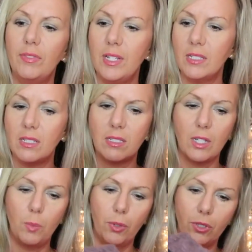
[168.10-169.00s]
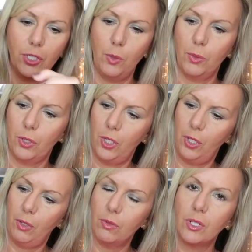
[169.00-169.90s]
This is super
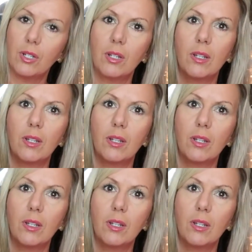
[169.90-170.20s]
cute.